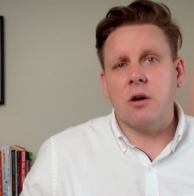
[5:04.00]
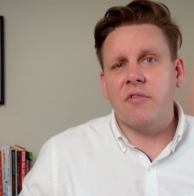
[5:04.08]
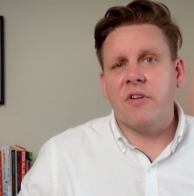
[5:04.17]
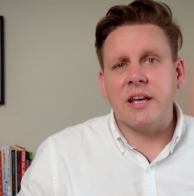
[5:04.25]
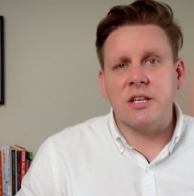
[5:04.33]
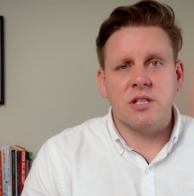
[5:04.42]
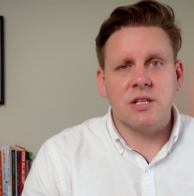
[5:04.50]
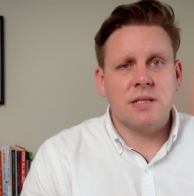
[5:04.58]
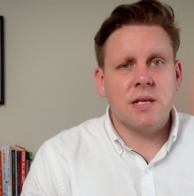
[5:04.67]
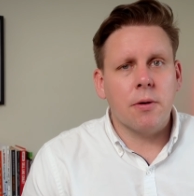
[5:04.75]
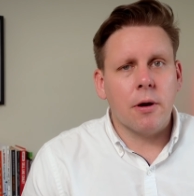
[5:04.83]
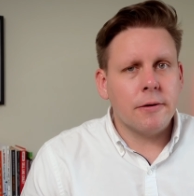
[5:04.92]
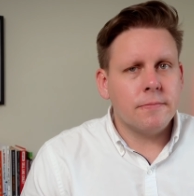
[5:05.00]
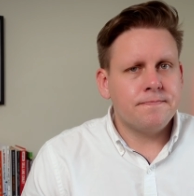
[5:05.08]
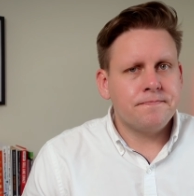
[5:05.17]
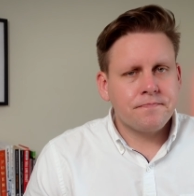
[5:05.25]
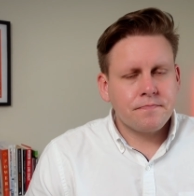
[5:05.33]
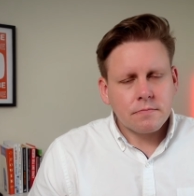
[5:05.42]
of HD Zero?
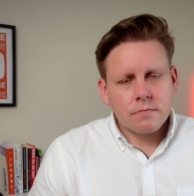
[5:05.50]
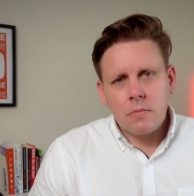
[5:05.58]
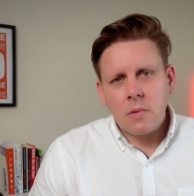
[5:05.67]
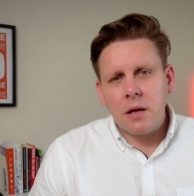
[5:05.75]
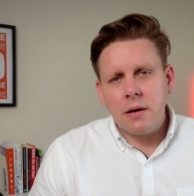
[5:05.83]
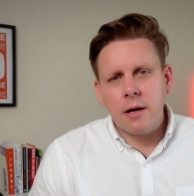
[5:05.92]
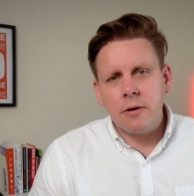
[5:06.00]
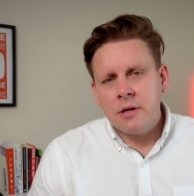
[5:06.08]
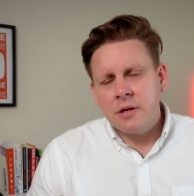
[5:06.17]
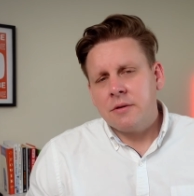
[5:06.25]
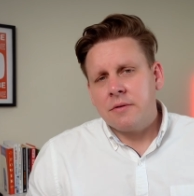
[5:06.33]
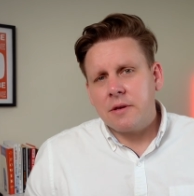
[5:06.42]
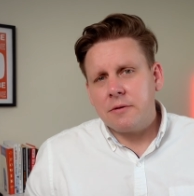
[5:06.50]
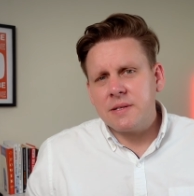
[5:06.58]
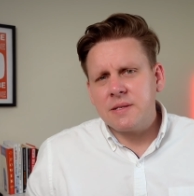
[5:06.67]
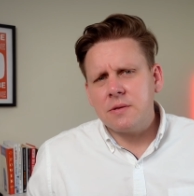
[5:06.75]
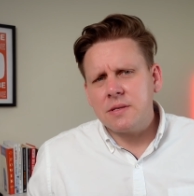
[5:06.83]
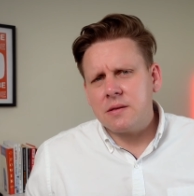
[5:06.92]
Now, there
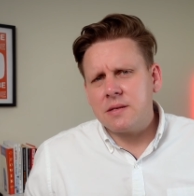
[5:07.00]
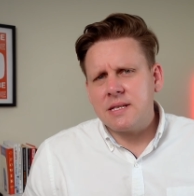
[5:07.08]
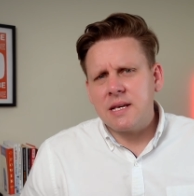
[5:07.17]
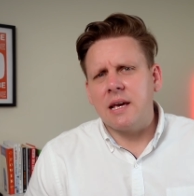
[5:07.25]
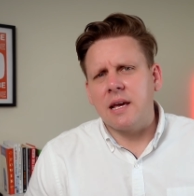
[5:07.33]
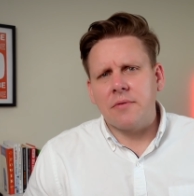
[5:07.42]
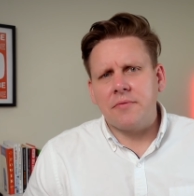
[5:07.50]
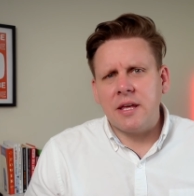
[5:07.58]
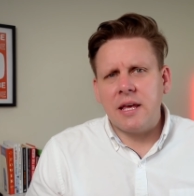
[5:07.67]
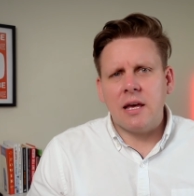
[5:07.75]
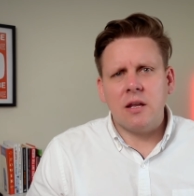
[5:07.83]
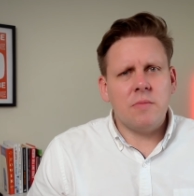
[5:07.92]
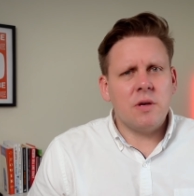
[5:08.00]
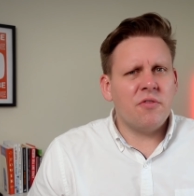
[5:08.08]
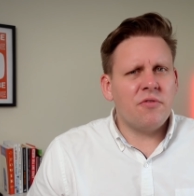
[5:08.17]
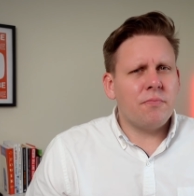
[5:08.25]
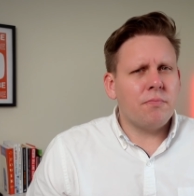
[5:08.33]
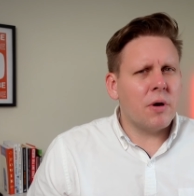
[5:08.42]
is also the saying, the enemy
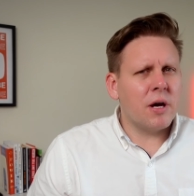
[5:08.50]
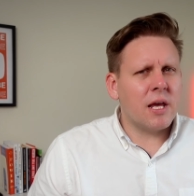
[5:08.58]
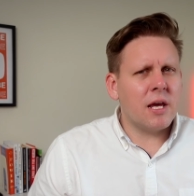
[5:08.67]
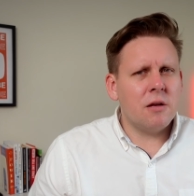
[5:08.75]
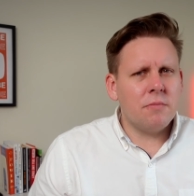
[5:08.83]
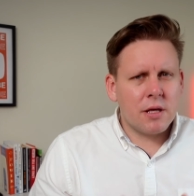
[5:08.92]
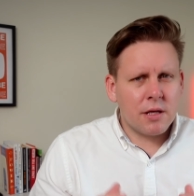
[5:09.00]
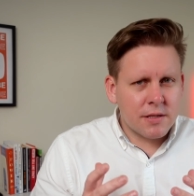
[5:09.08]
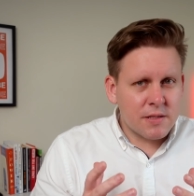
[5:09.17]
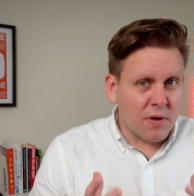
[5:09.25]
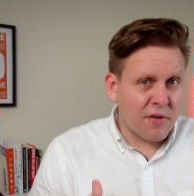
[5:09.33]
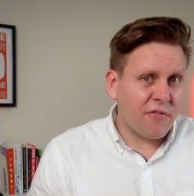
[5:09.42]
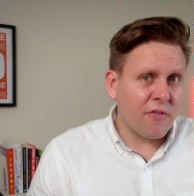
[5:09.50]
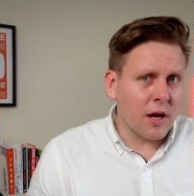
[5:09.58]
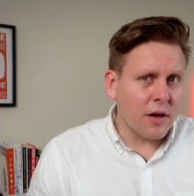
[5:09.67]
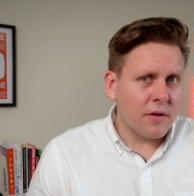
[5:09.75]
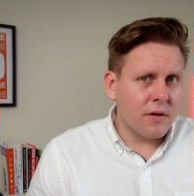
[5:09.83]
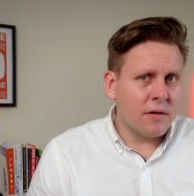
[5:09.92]
of my enemy is my friend.